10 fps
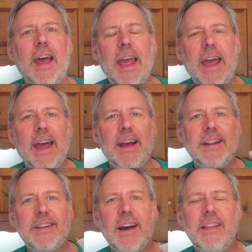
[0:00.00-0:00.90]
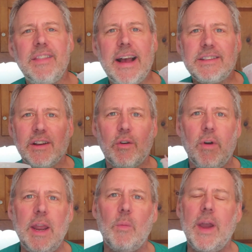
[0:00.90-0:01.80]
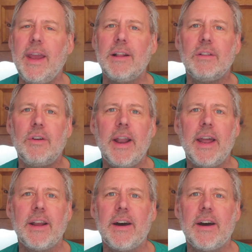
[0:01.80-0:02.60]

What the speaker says: And that's a great way to learn how to